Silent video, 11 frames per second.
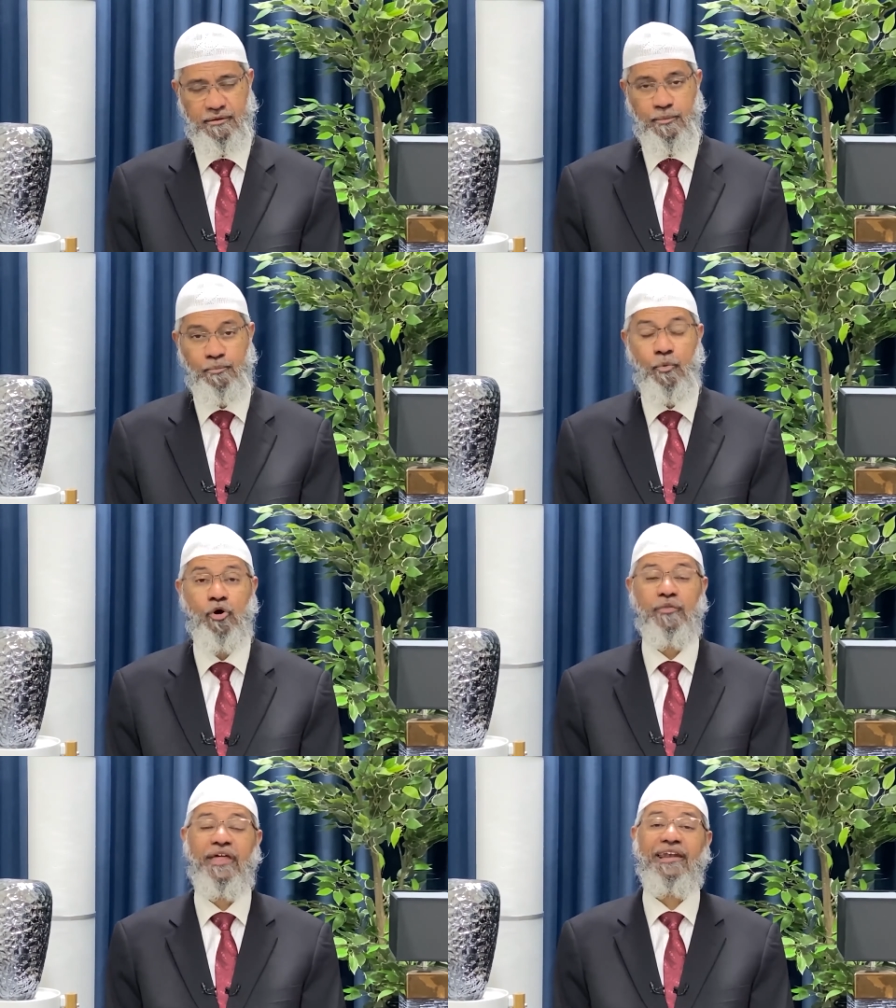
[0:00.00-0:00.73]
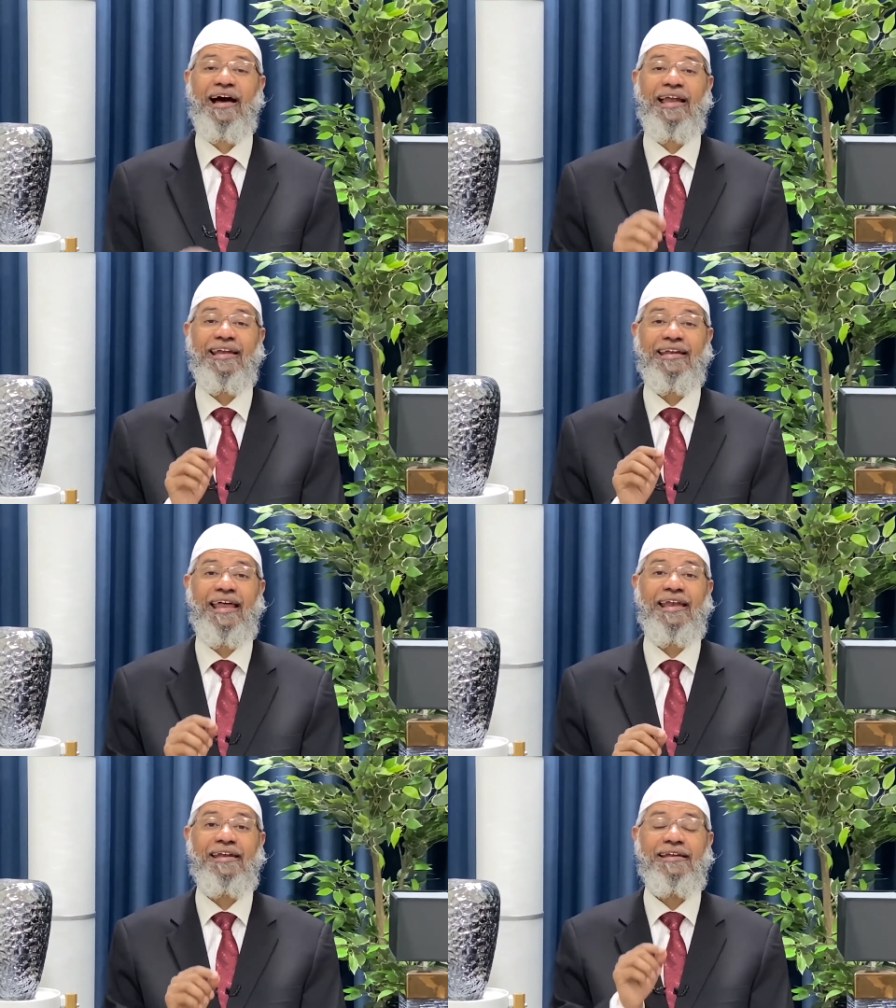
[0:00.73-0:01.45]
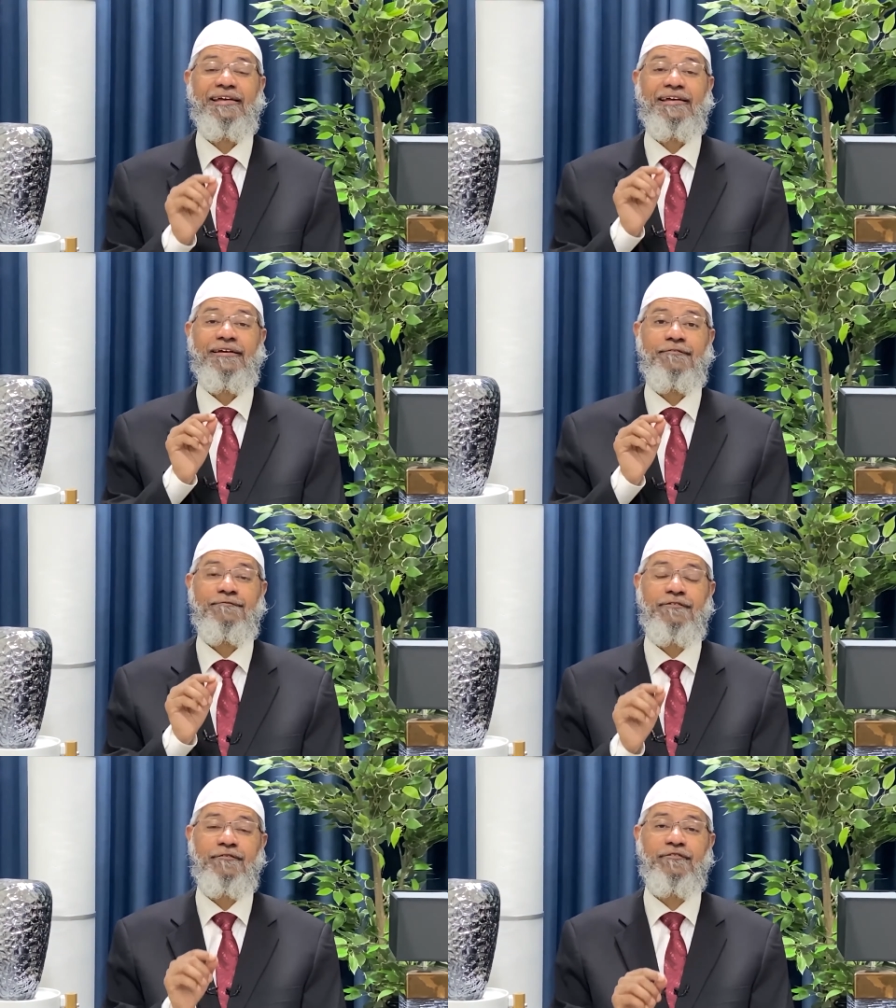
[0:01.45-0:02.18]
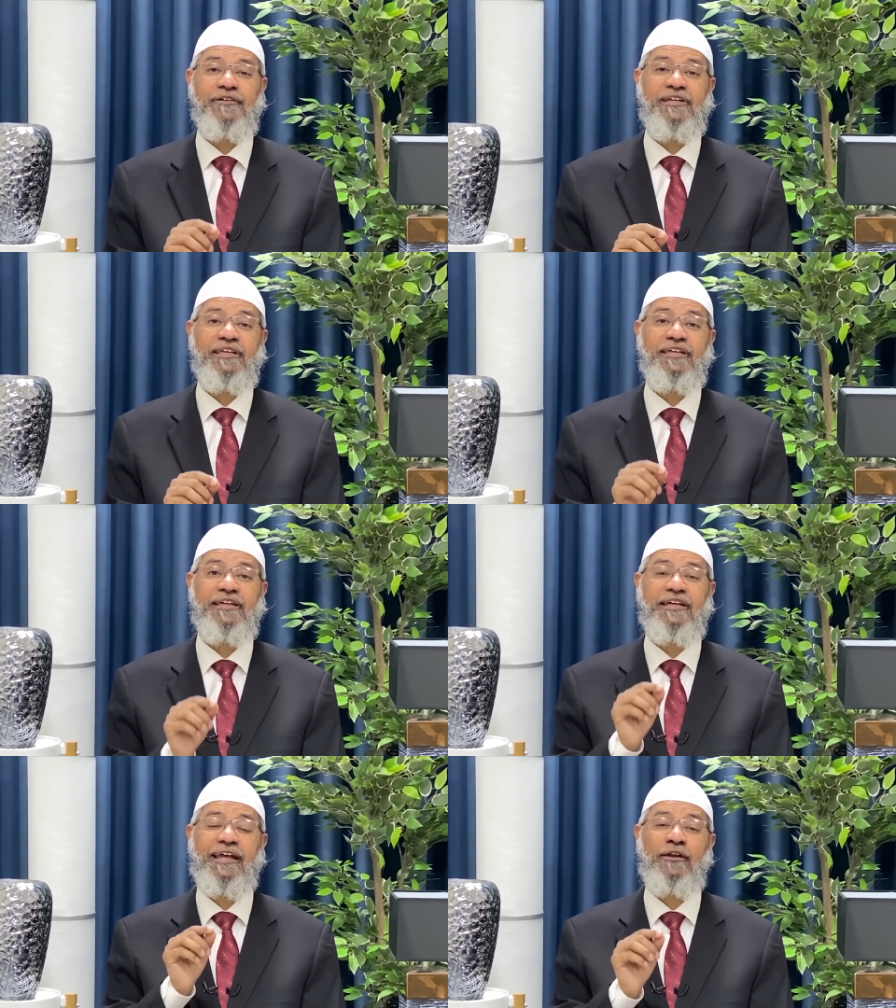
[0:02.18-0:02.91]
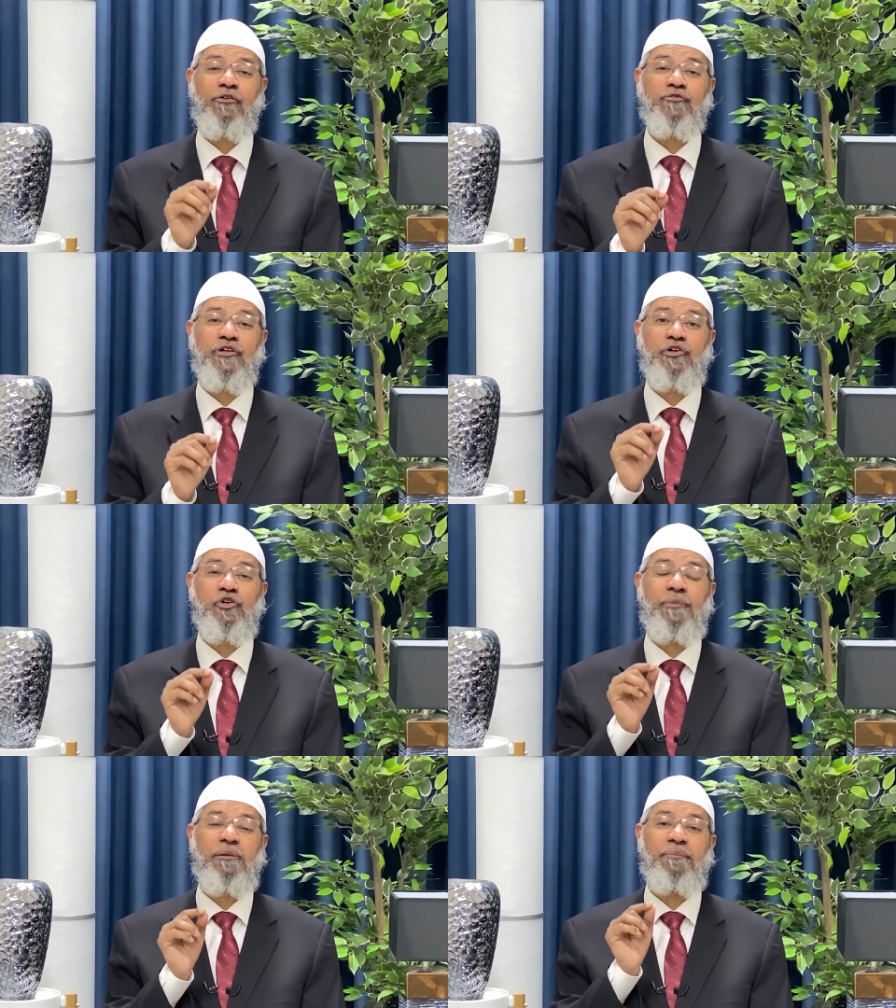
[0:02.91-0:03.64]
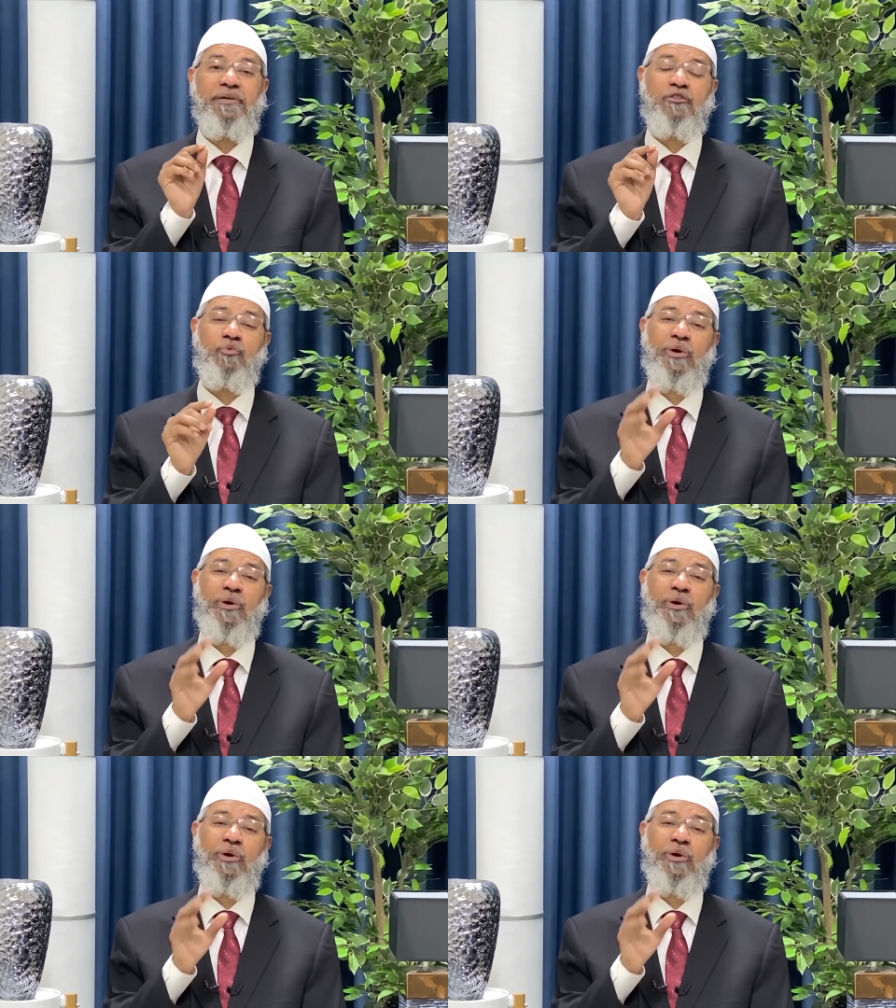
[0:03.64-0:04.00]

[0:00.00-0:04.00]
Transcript: more than 100 50 innocent human beings were